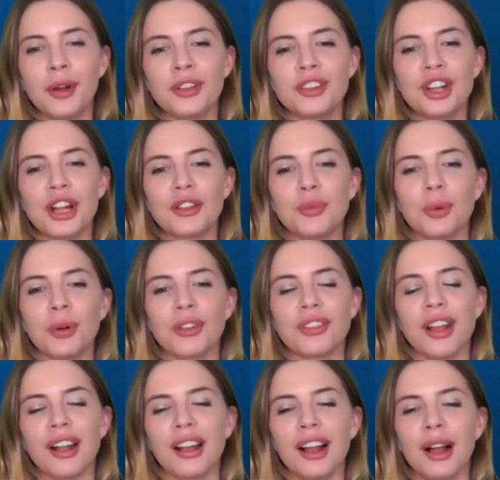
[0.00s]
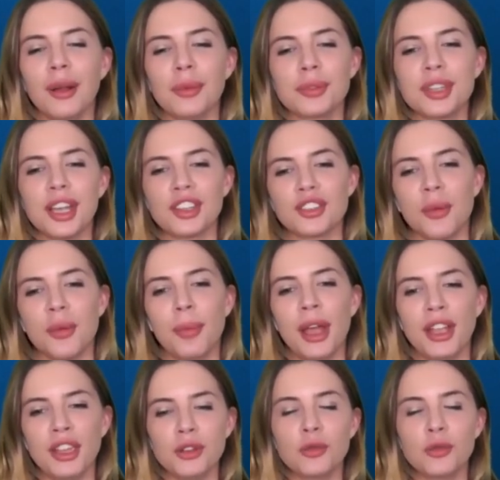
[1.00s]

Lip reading: Go to chatsports.com/bet.